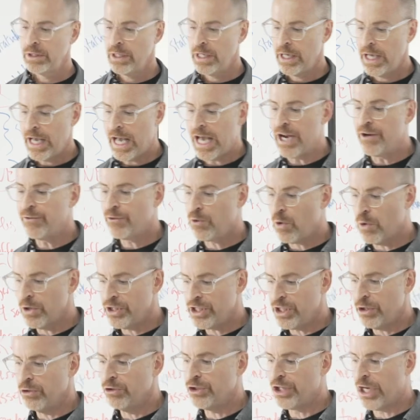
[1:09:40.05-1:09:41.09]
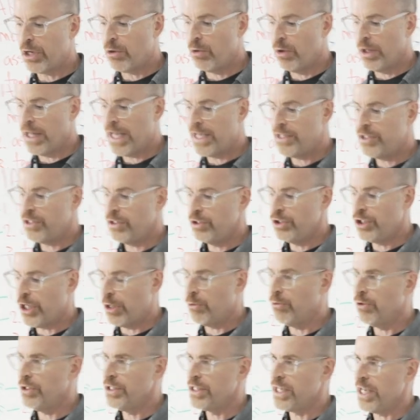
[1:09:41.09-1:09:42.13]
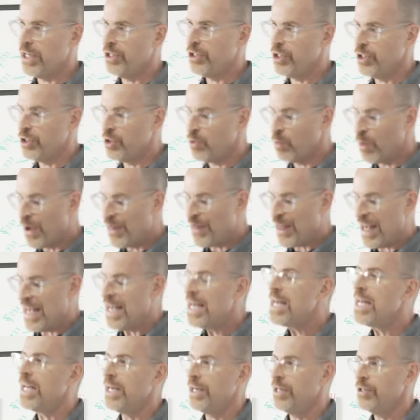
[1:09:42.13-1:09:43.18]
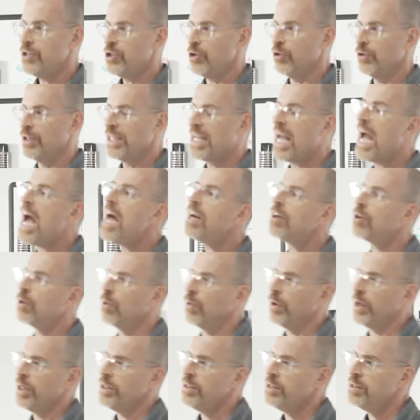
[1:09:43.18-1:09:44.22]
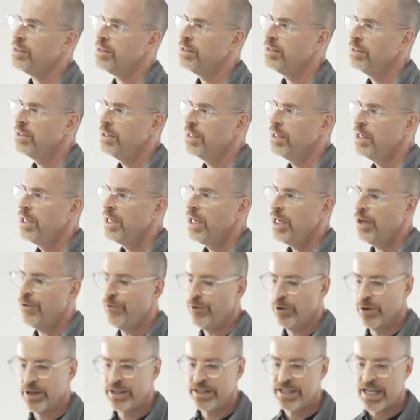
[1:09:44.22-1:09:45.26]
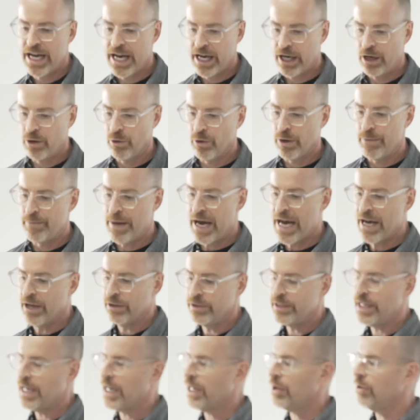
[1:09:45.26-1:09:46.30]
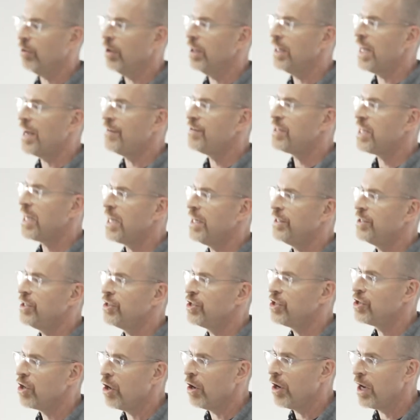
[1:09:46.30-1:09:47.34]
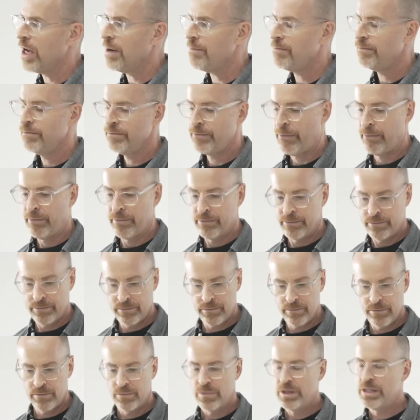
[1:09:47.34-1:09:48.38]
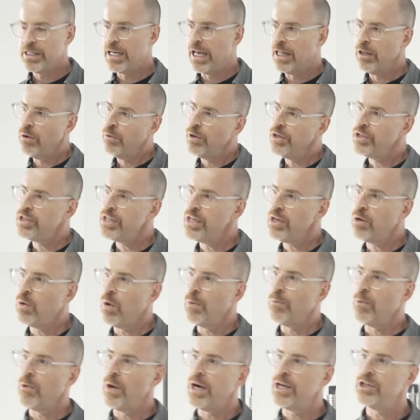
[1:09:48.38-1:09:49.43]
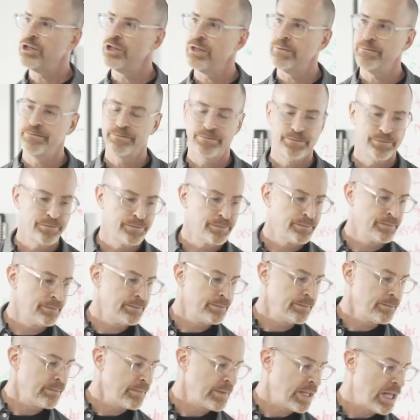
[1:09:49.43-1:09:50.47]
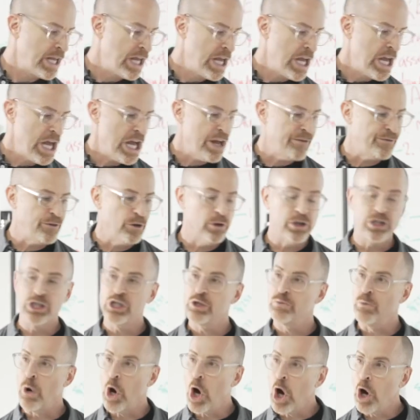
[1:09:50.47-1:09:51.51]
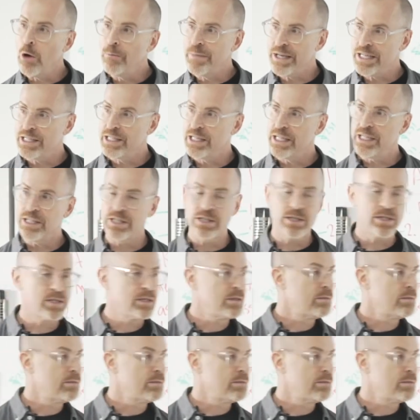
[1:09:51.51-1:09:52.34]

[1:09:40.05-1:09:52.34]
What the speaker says: And of course, there are generalizations within certain categories. If you're a tech or a biotech or a life sciences startup, Delaware C Corporation. If you're a small business,